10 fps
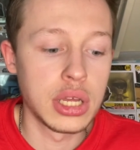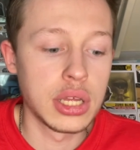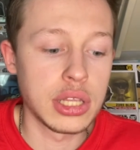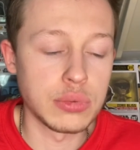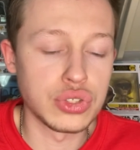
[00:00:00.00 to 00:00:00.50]

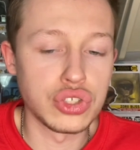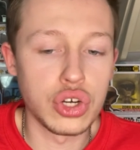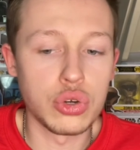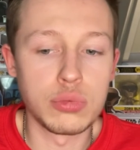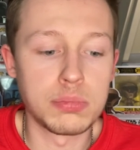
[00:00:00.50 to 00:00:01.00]
There was
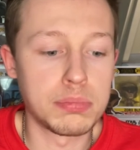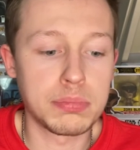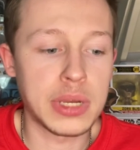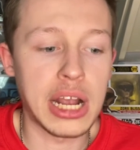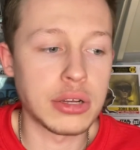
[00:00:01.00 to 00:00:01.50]
no
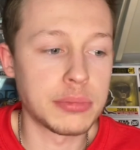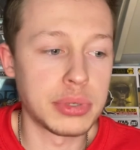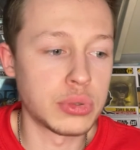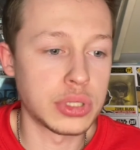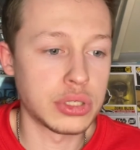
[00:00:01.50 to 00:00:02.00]
character
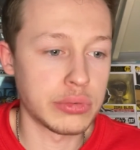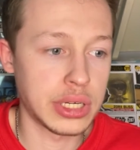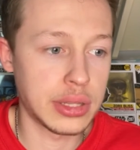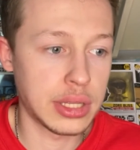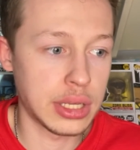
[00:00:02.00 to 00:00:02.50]
building or
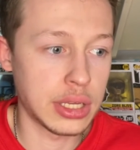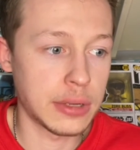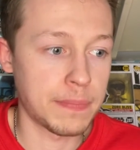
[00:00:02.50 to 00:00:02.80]
anything,